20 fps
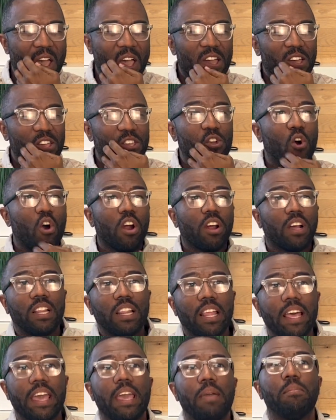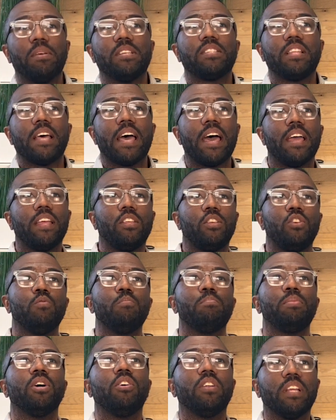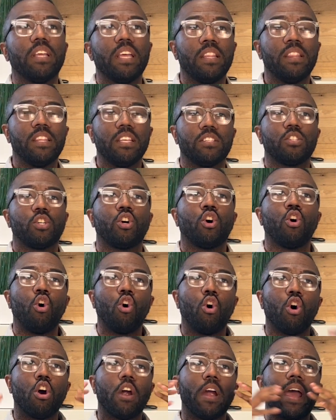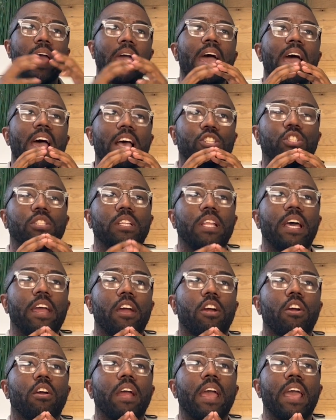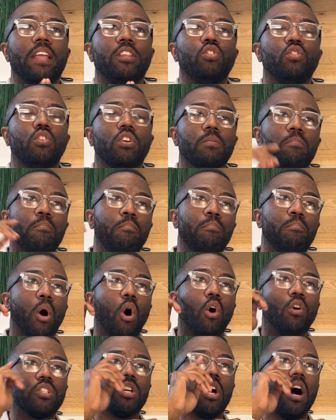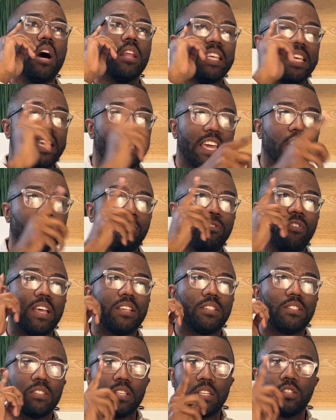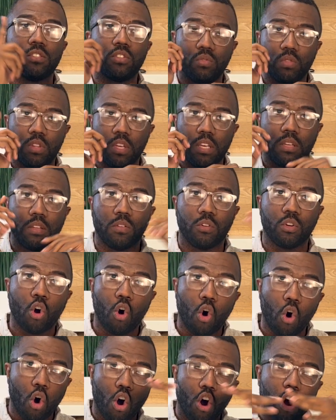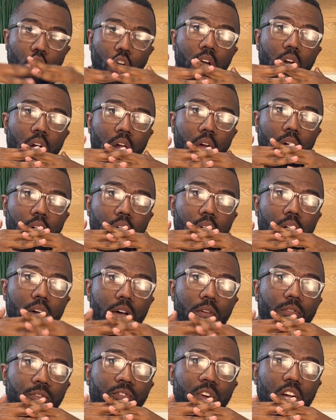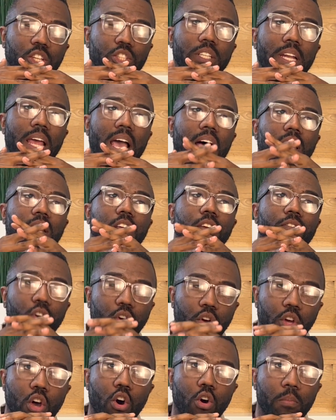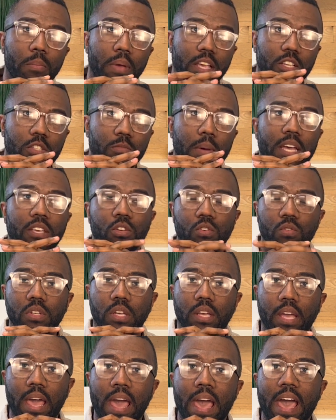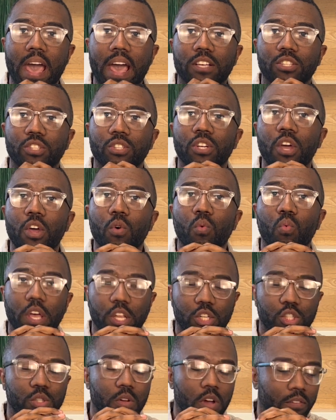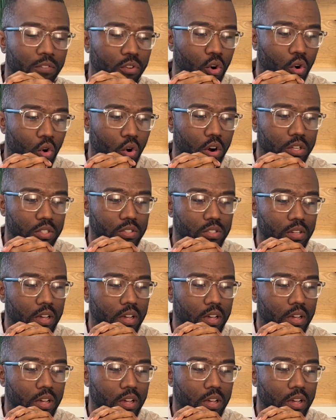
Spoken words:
Your claim is that you build it in this core Ash layer and you can bolt on the interfaces into the core functionality of your code base by using Ash, which of course